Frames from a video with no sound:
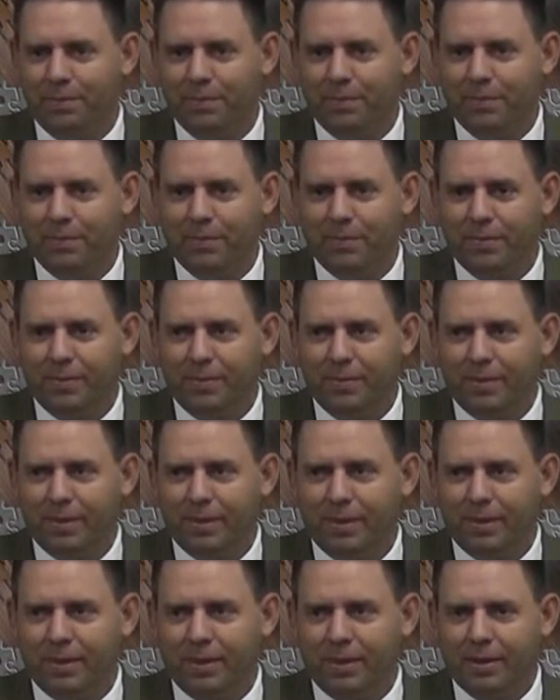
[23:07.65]

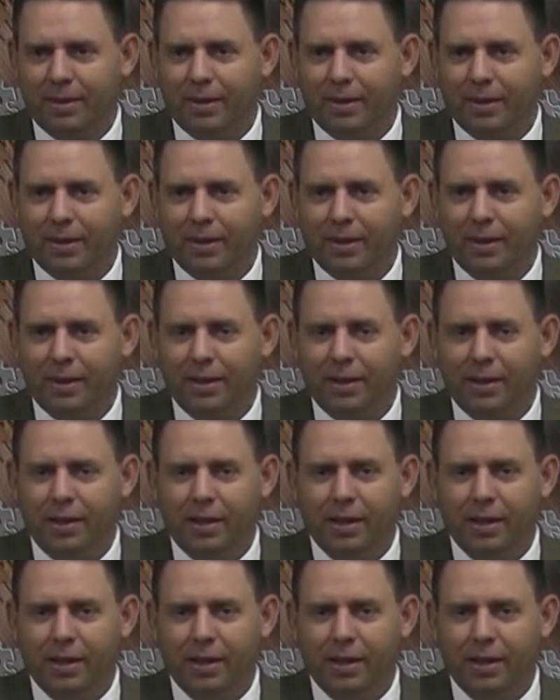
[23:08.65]
Nobody speaks.